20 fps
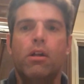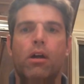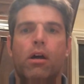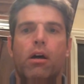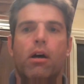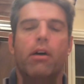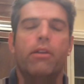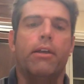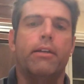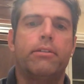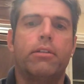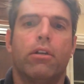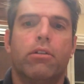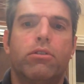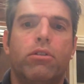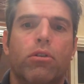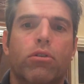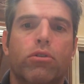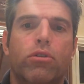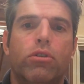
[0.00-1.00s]
Uh, that
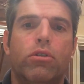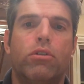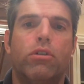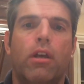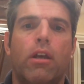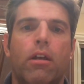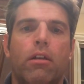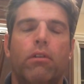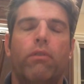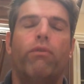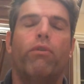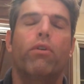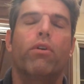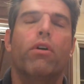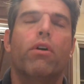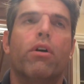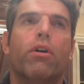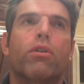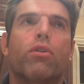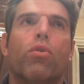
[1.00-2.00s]
also stands
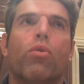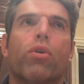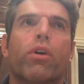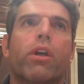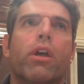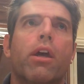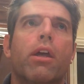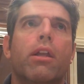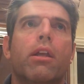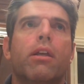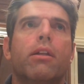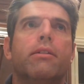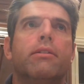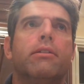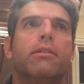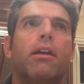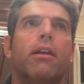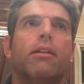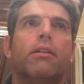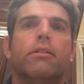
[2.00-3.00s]
for uh, corrugated
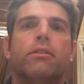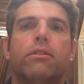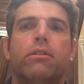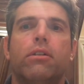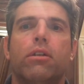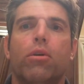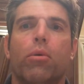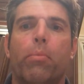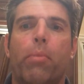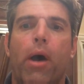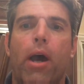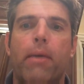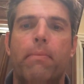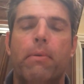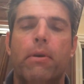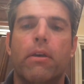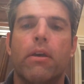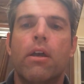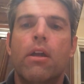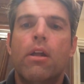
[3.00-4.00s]
stainless steel
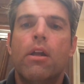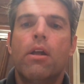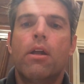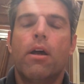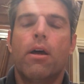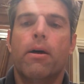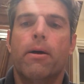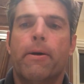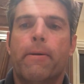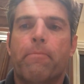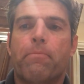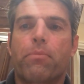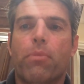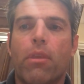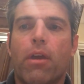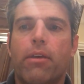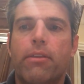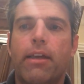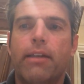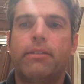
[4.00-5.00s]
piping. Um,
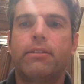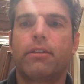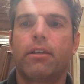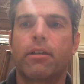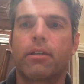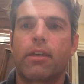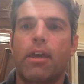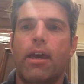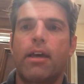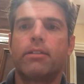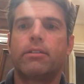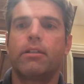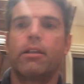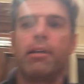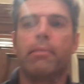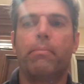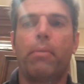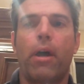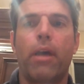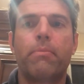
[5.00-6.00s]
that's a gas
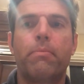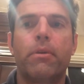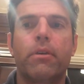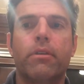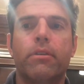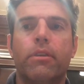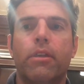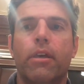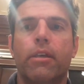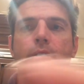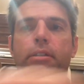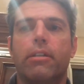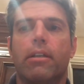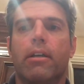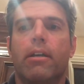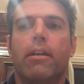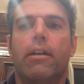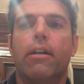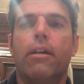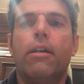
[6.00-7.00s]
line piping that
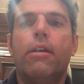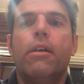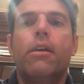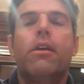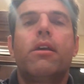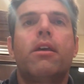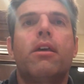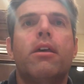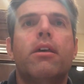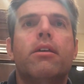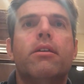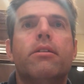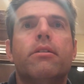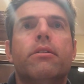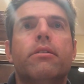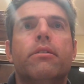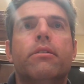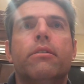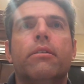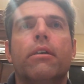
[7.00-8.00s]
uh,
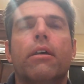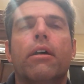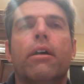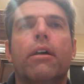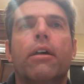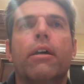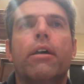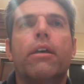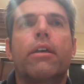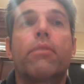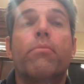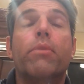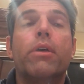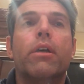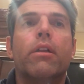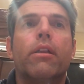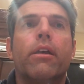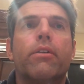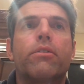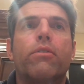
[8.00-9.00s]
is uh, it can be
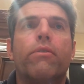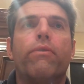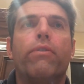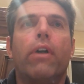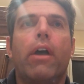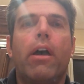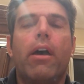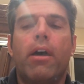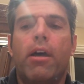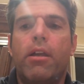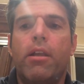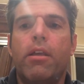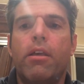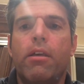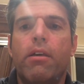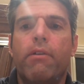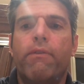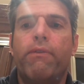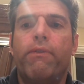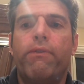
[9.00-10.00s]
electrified
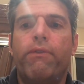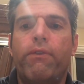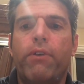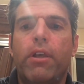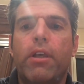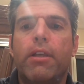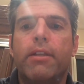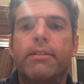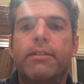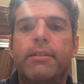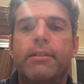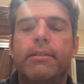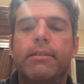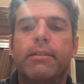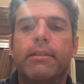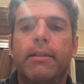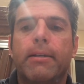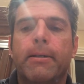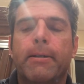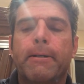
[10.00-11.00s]
if
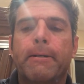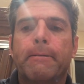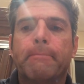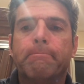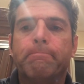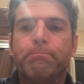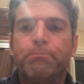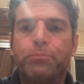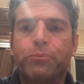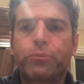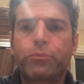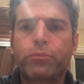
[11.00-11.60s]
it's um,